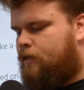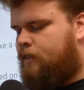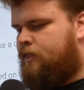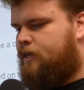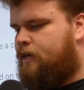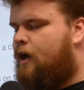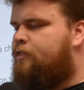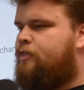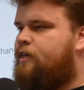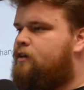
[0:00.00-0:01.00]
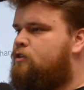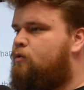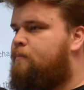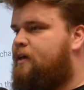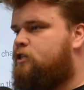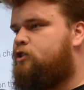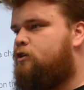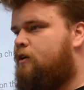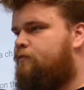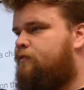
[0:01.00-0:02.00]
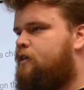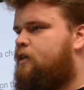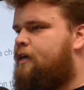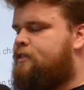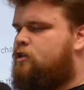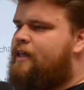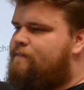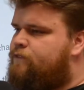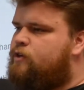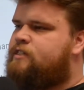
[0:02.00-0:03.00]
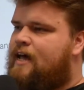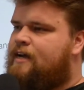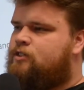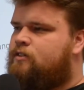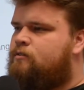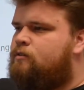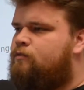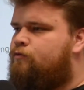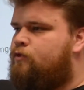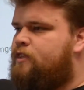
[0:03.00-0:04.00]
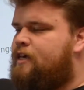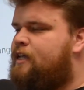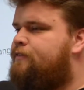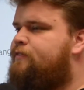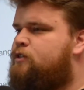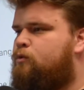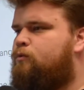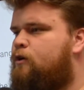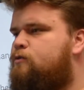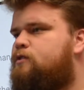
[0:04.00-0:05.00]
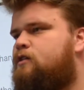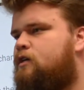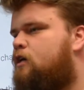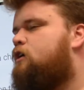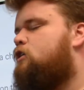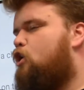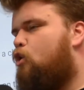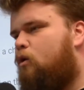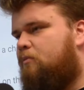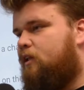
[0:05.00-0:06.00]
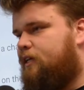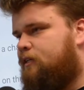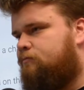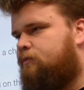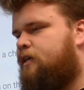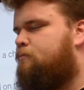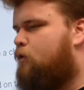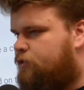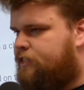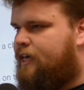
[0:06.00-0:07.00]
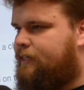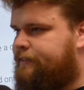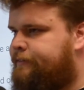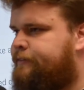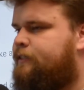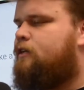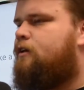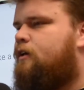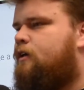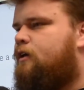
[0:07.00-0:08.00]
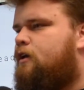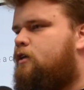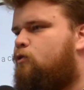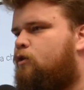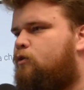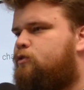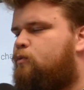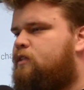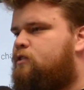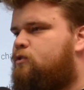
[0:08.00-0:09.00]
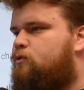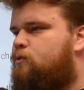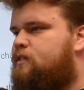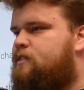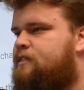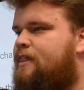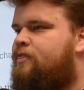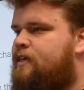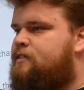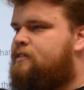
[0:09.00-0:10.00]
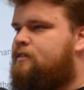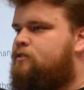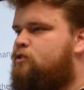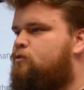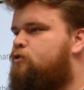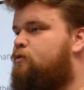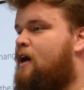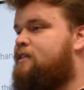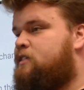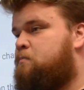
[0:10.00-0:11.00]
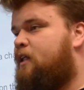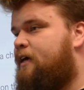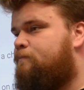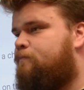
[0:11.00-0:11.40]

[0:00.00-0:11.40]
the other thing you want to make sure of is on that first action for the individual rows. Normally, in most cases, you're going to want to set this to do not display,